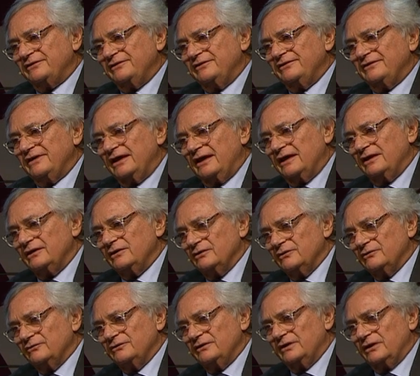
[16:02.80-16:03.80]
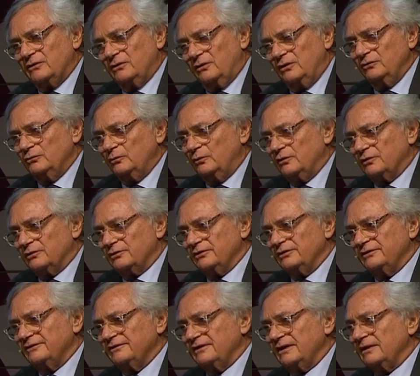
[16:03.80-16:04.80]
since the end of the Cold War
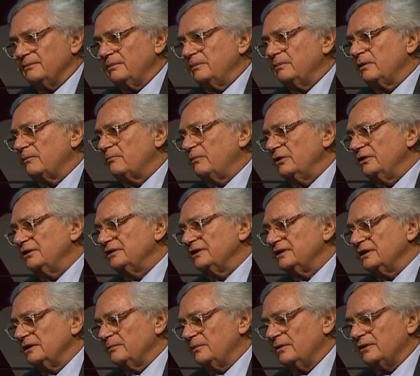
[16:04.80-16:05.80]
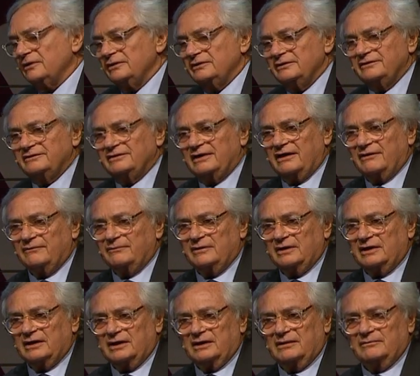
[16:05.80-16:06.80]
is that political parties have
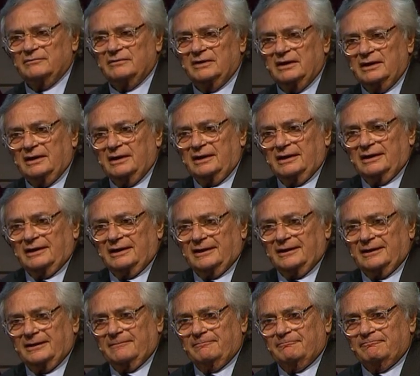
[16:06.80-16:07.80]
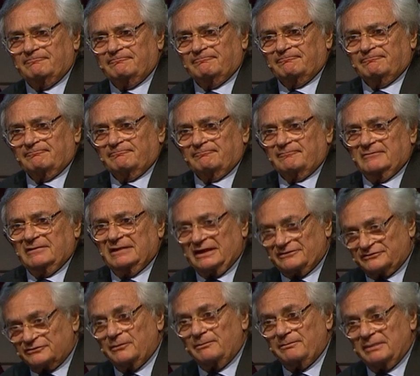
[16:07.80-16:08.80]
become
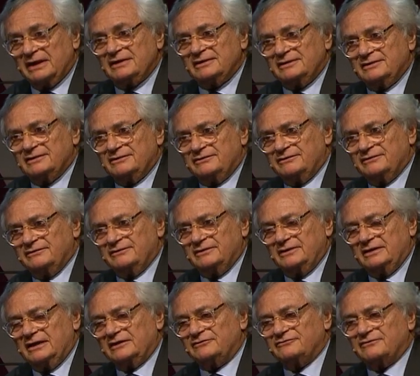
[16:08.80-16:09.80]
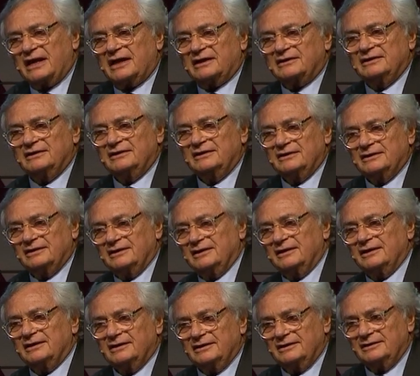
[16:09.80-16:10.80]
less competitive in attracting
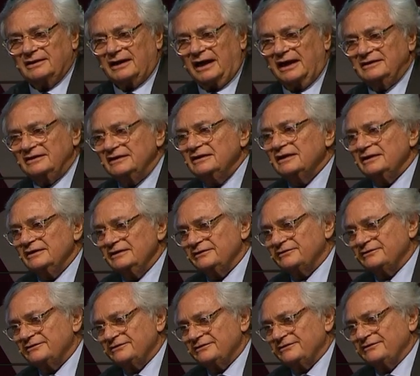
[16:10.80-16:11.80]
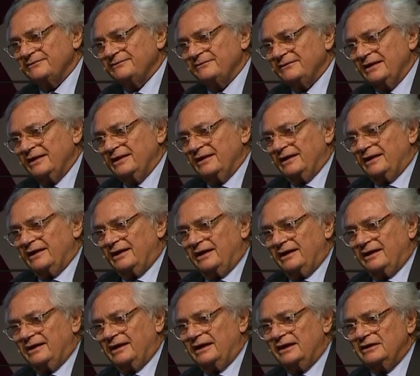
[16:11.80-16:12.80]
uh, idealists.
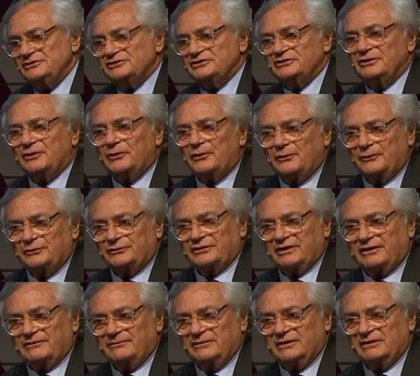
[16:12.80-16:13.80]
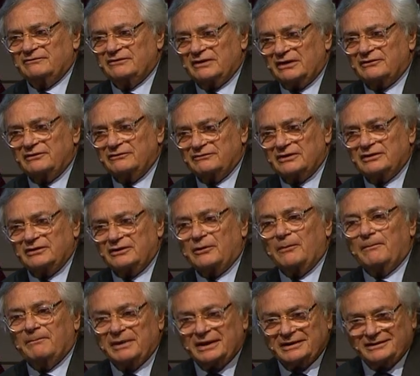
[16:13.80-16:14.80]
And NGOs have been very, very
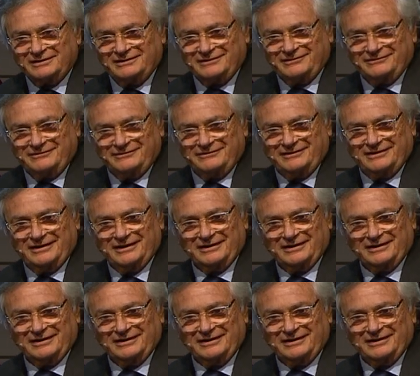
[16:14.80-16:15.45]
competitive in